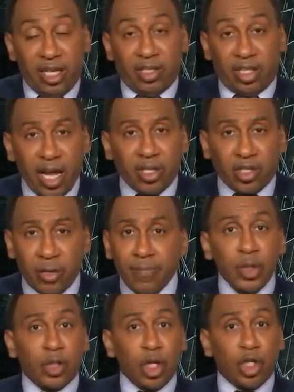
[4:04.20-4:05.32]
contention
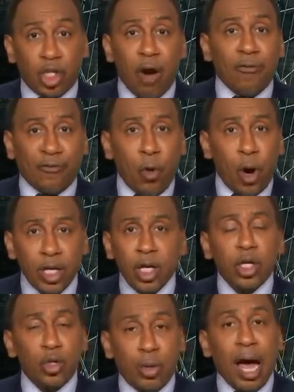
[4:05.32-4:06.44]
to show for it,
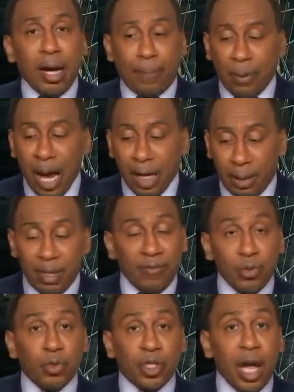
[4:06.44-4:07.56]
you got a problem. And if
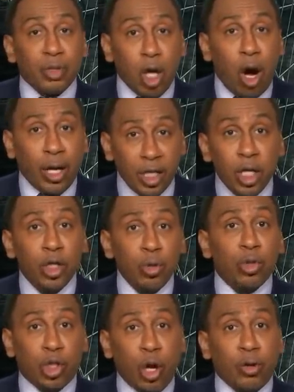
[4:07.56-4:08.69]
you James Harden, you
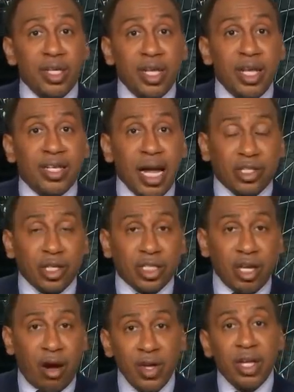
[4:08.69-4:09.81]
certainly need that
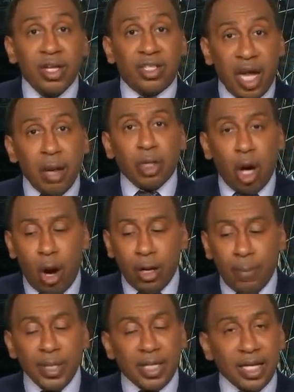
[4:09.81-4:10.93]
yourself. James
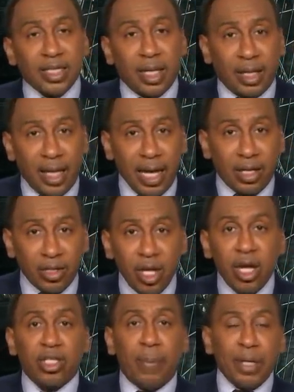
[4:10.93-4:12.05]
Harden, because of the Lakers,
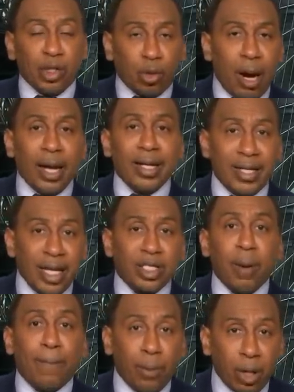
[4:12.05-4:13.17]
should be trying to get
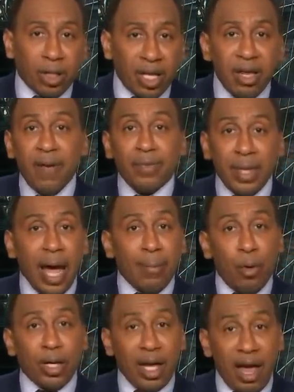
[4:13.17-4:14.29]
to Brooklyn now
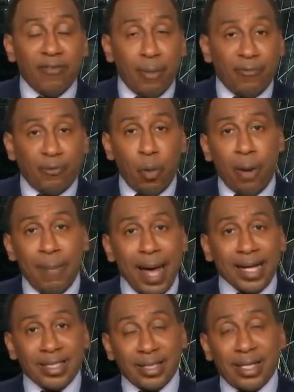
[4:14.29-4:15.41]
more than ever before. And
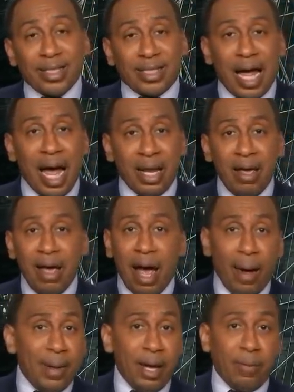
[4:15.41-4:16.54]
Max, as an aside,
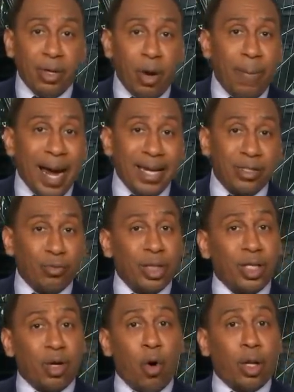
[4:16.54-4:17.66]
I'm hearing nobody's really
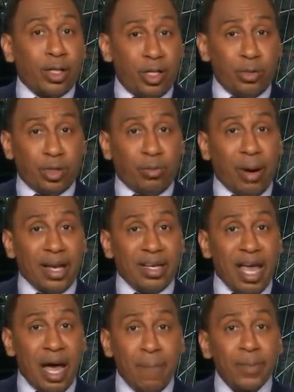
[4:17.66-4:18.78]
calling Houston right
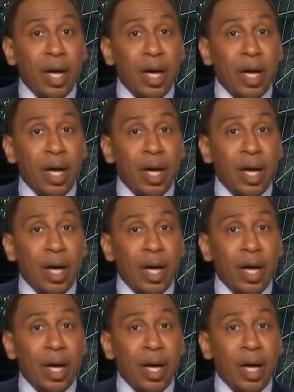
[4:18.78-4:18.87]
now